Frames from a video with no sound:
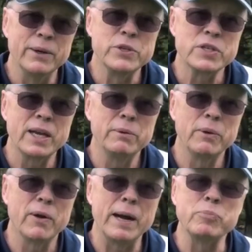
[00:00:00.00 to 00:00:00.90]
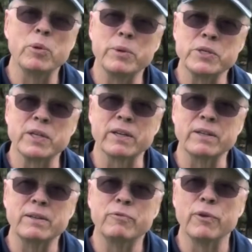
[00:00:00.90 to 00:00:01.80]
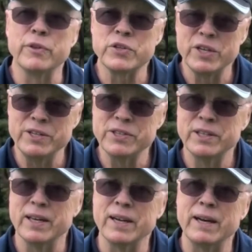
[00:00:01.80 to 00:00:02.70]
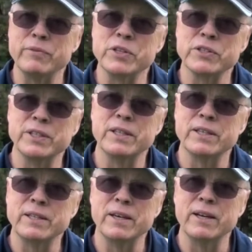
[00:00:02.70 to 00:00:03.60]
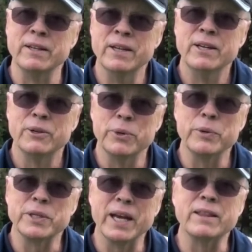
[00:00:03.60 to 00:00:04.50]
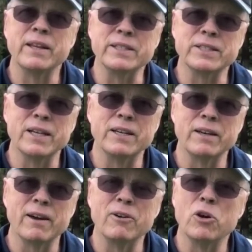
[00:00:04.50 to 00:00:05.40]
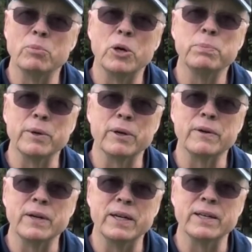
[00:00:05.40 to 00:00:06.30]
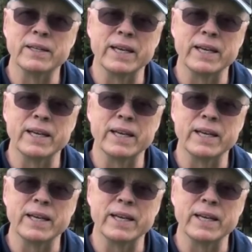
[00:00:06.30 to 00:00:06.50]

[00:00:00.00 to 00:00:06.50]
I would say we were optimistic for the season and obviously that uh, we would get things done in our home opener uh,